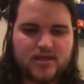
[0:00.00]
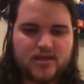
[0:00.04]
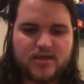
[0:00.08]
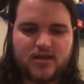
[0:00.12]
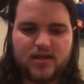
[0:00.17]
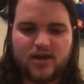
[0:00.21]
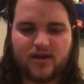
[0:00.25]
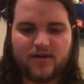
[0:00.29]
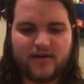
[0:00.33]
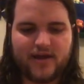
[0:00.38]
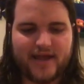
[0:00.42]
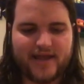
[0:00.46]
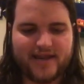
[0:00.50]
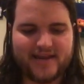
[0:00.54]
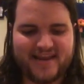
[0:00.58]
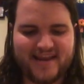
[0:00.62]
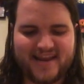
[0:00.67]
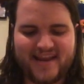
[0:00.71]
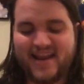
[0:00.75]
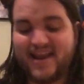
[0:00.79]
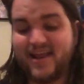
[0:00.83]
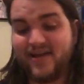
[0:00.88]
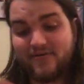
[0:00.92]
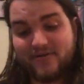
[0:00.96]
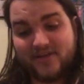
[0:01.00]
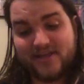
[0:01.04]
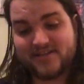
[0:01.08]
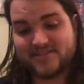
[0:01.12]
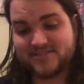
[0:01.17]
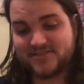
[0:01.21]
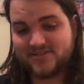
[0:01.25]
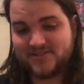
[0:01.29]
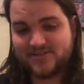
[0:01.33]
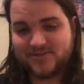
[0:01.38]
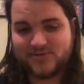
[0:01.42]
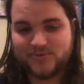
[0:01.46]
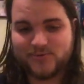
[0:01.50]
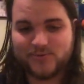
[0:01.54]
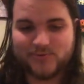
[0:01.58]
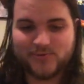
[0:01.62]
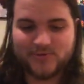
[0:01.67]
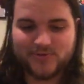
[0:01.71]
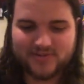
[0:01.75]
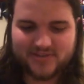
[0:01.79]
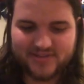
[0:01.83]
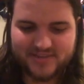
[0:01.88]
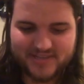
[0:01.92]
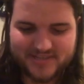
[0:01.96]
All right, now we get to the
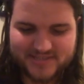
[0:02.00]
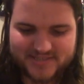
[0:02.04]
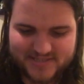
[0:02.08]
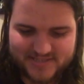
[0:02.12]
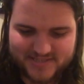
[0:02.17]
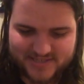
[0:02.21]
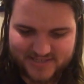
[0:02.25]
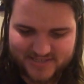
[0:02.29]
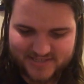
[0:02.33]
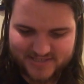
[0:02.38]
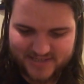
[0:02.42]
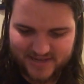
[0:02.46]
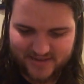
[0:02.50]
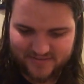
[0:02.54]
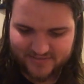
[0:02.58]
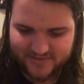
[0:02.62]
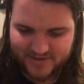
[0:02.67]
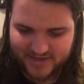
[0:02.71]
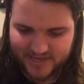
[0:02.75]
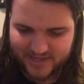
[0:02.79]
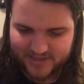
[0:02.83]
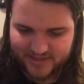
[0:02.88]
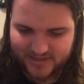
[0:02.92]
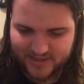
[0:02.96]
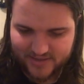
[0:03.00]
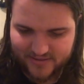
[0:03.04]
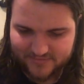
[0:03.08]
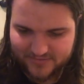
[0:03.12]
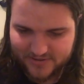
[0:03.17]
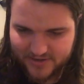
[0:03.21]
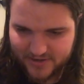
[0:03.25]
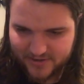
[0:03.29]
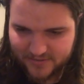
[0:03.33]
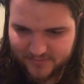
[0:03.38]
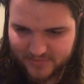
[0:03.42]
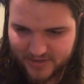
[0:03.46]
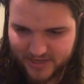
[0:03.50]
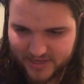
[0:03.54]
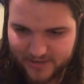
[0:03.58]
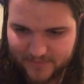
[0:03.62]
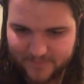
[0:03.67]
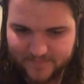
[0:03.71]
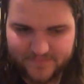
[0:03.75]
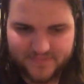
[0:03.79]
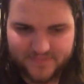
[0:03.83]
cool. This is the stuff that I love here, man.